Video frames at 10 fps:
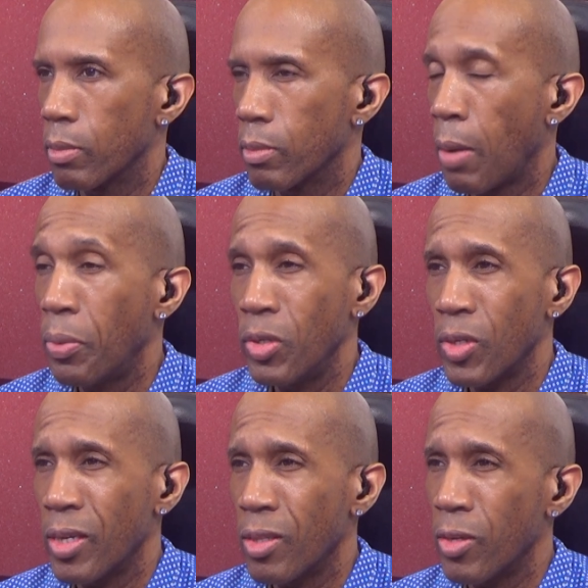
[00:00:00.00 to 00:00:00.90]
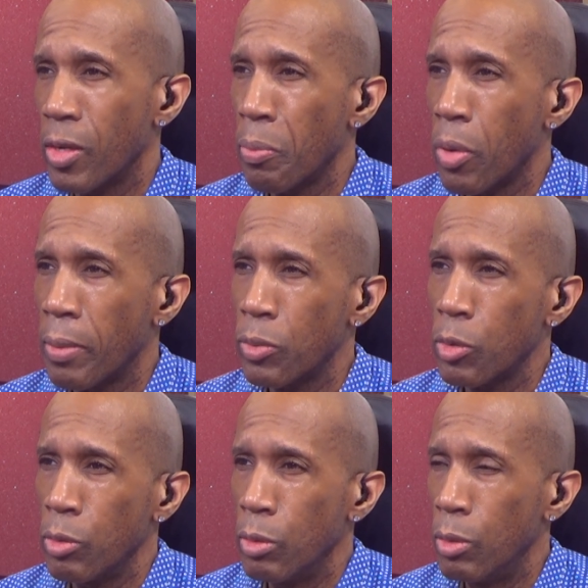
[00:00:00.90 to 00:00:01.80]
I'm putting together
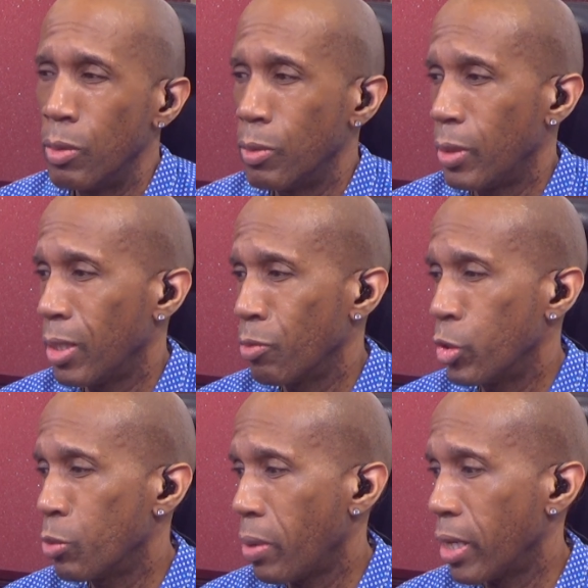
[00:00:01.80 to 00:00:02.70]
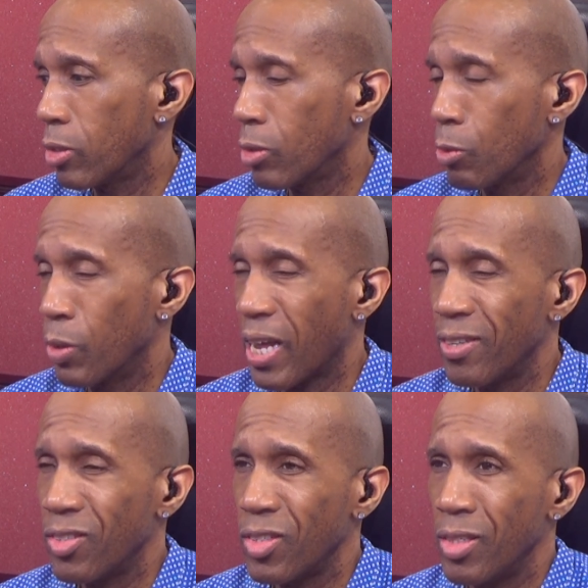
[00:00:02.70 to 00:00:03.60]
impromptu, response to what
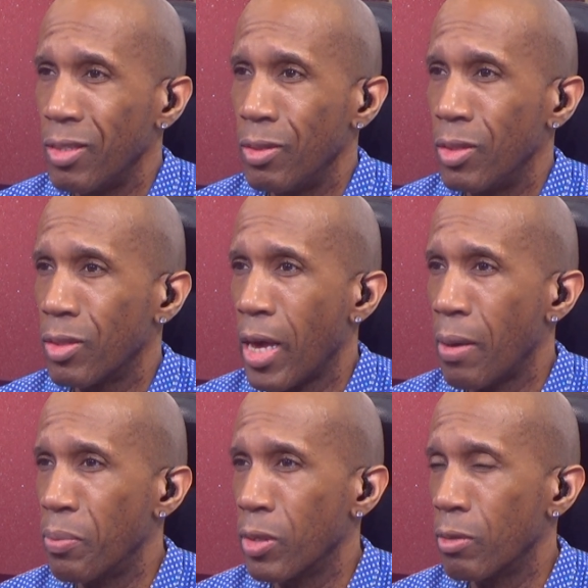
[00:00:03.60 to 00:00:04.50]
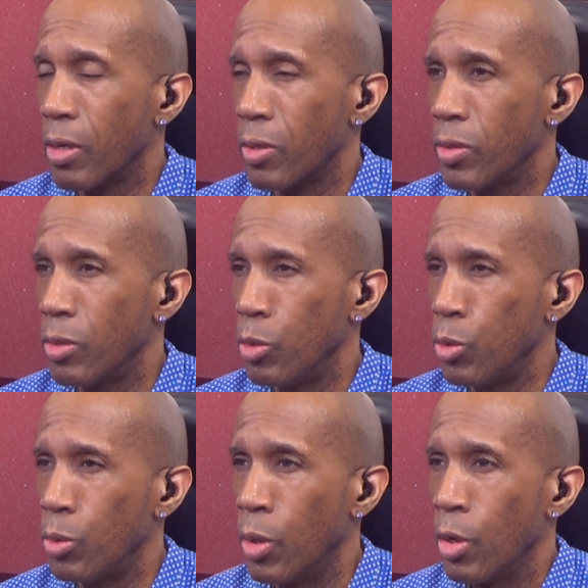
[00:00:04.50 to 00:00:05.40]
I see is happening around the
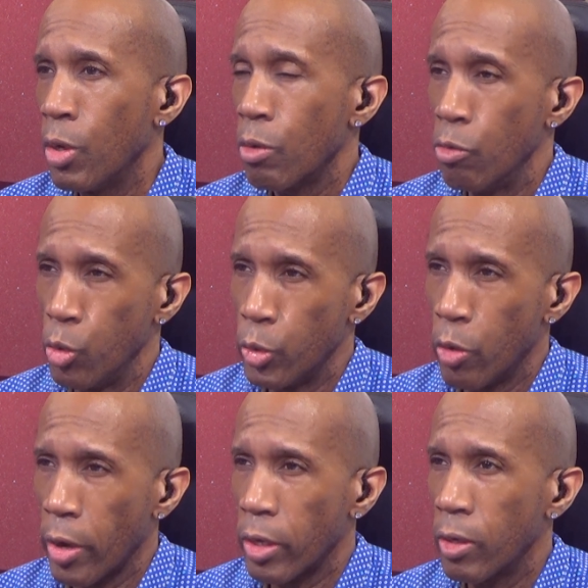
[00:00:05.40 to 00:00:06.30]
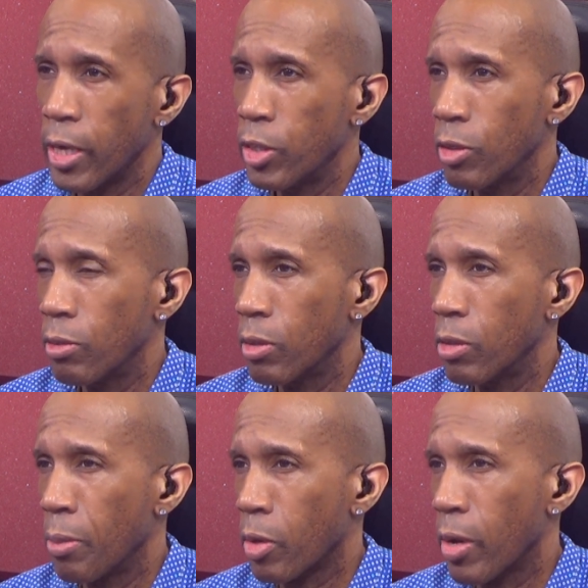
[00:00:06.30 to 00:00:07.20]
new rules and regulations
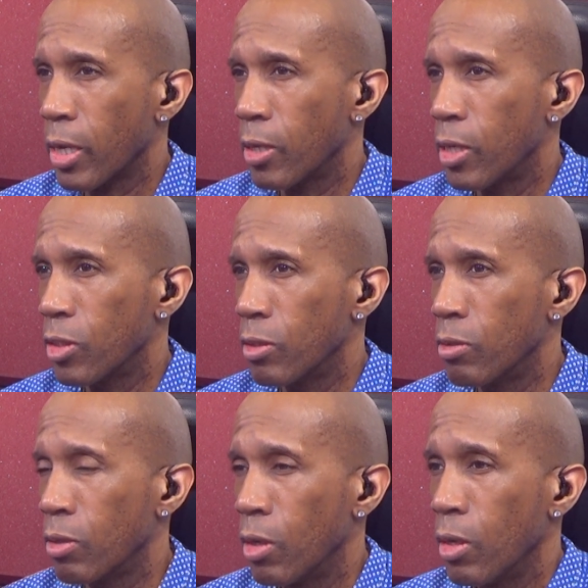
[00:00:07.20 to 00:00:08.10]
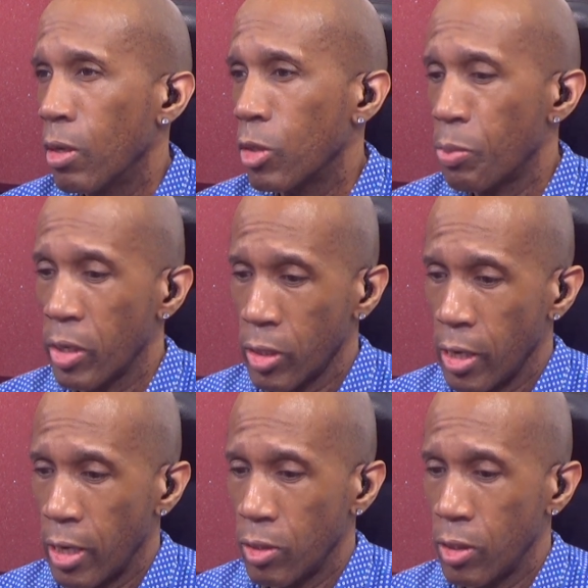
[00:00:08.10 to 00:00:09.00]
in democratic nations,
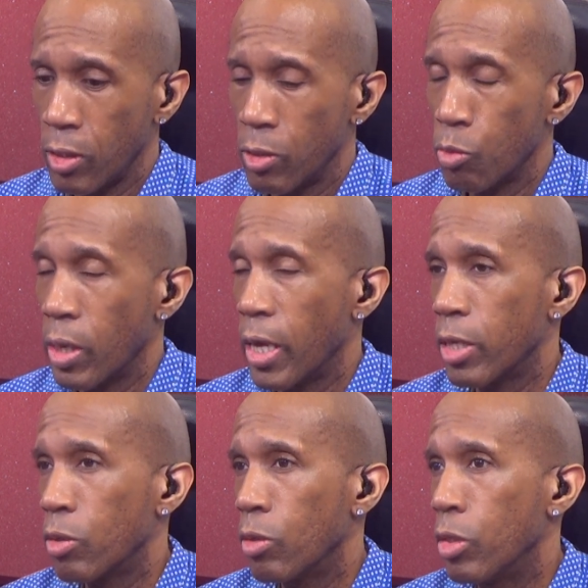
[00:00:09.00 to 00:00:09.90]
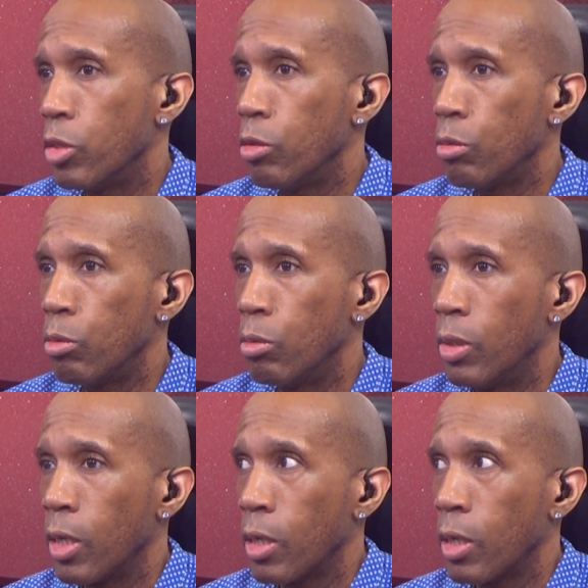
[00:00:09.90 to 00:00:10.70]
especially as it's related to the new